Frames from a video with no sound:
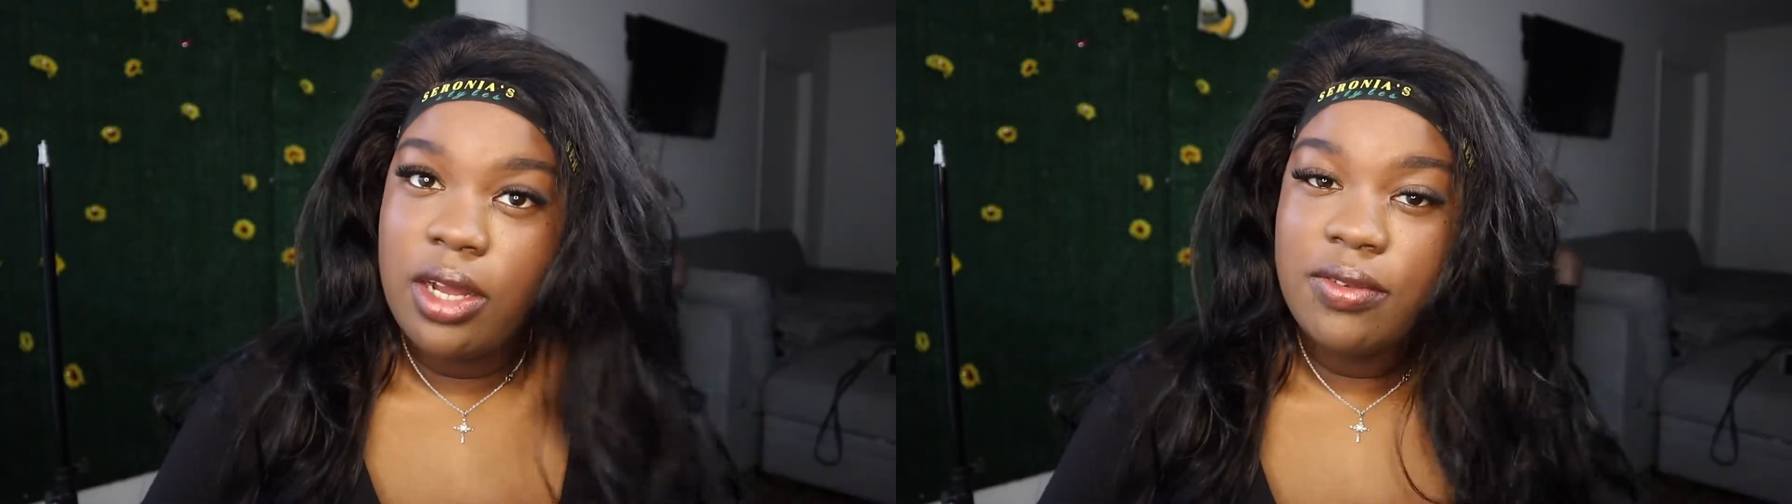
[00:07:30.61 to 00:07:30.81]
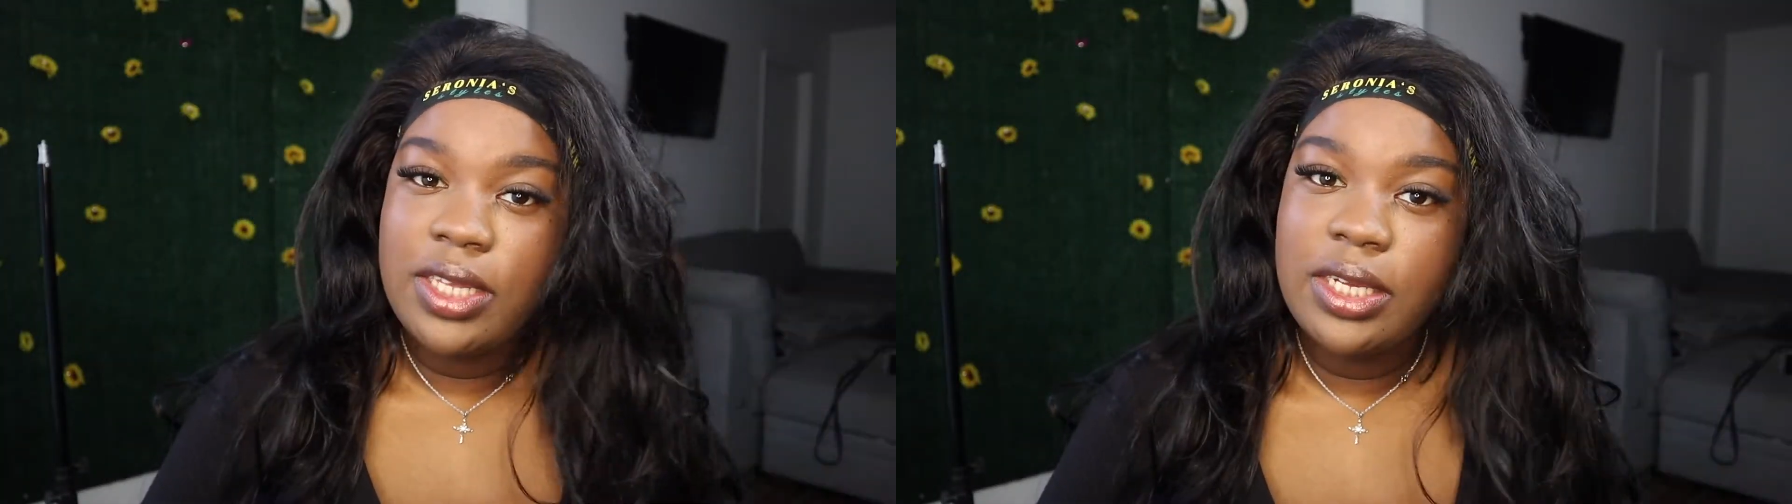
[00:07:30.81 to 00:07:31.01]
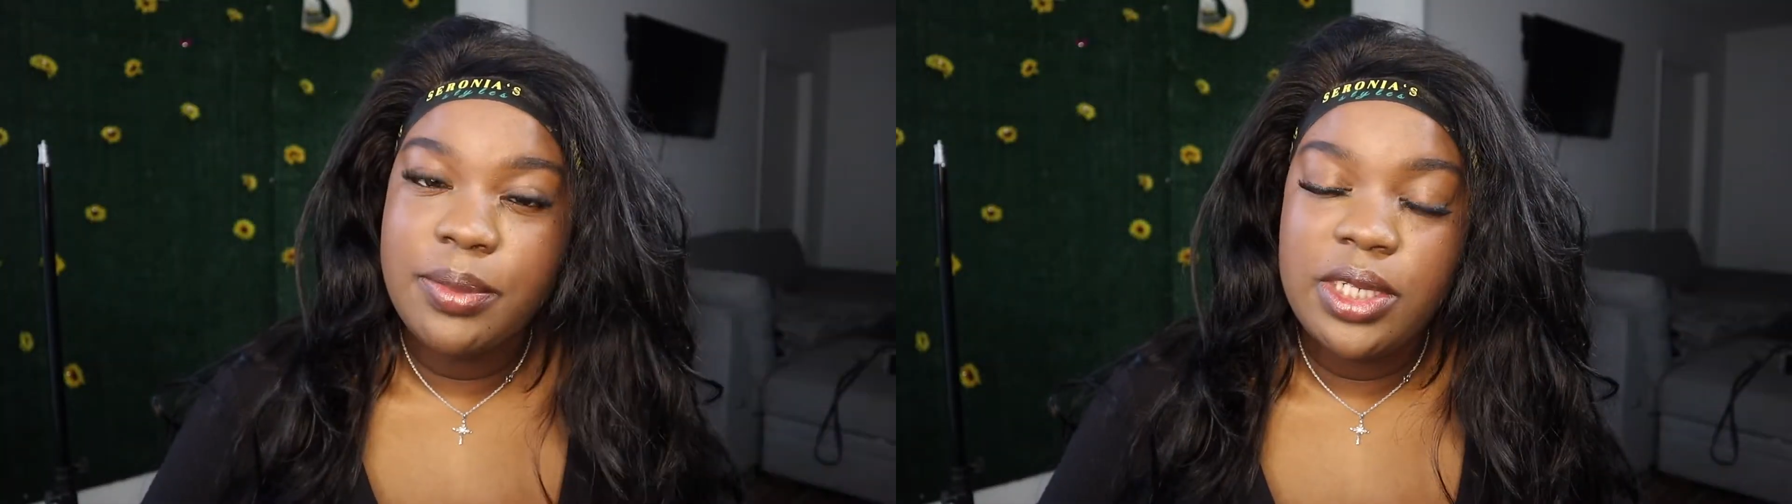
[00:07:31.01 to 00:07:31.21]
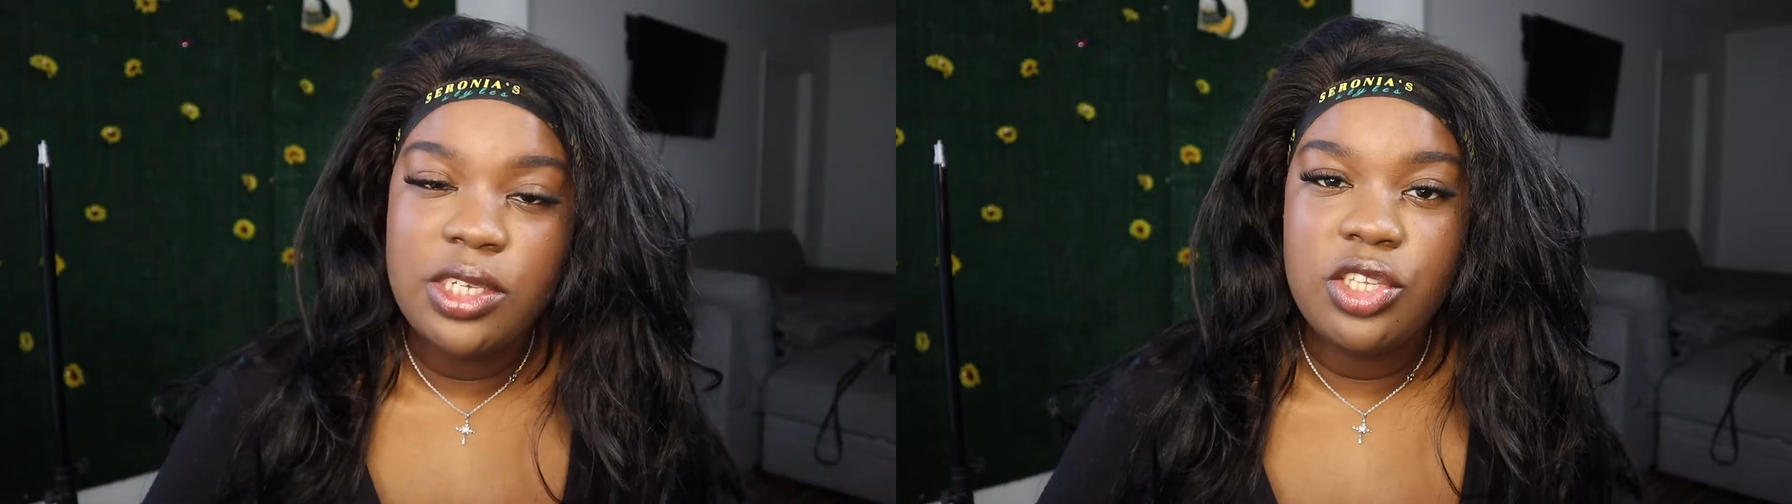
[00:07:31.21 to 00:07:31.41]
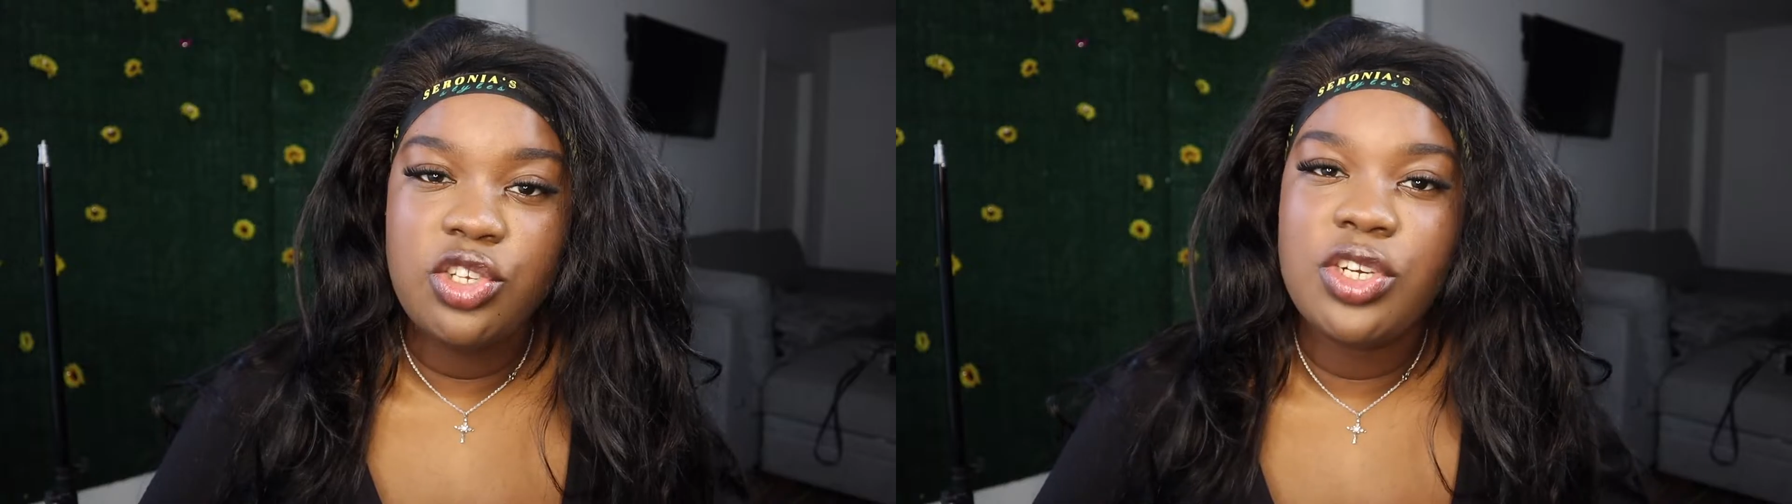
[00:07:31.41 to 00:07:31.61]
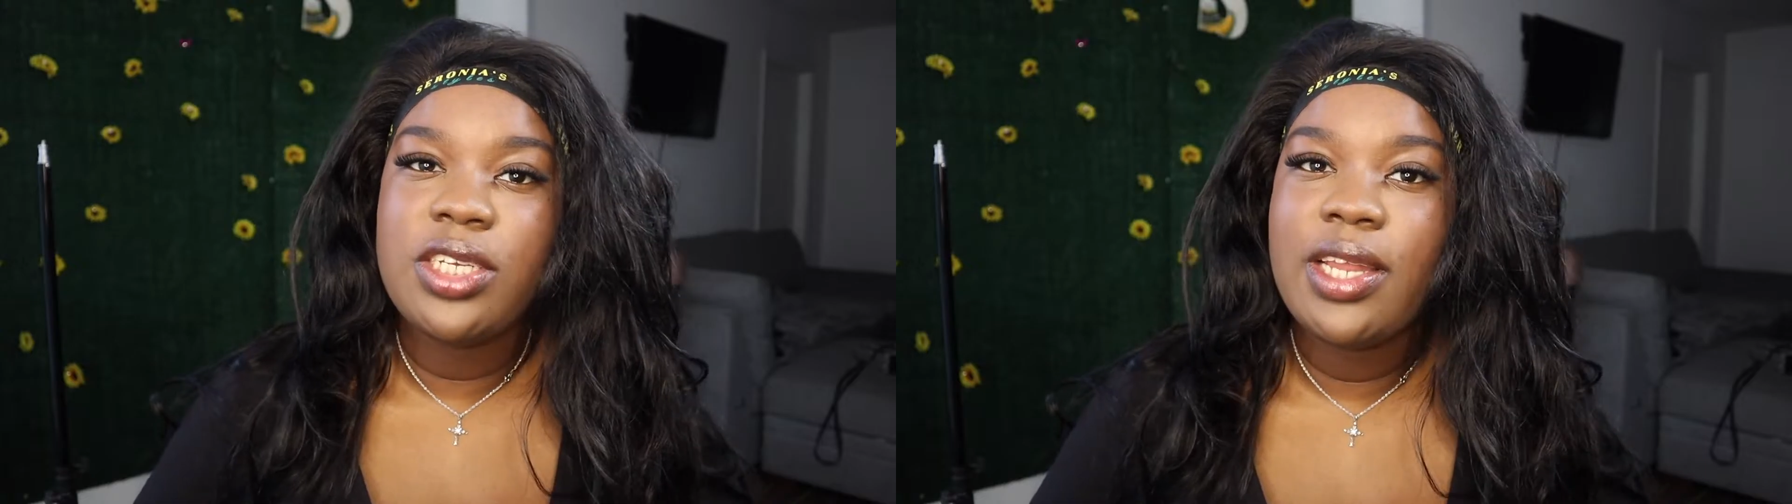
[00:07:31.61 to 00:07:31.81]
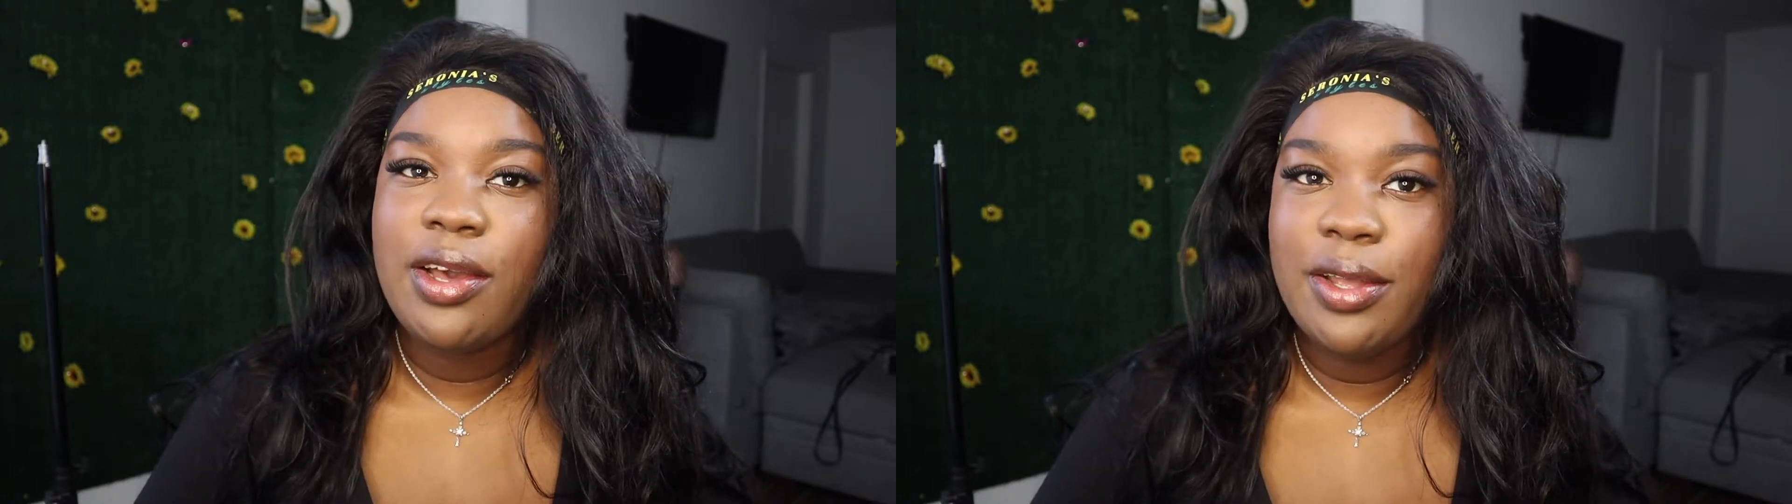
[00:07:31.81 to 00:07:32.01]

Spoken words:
off camera just to stretch it out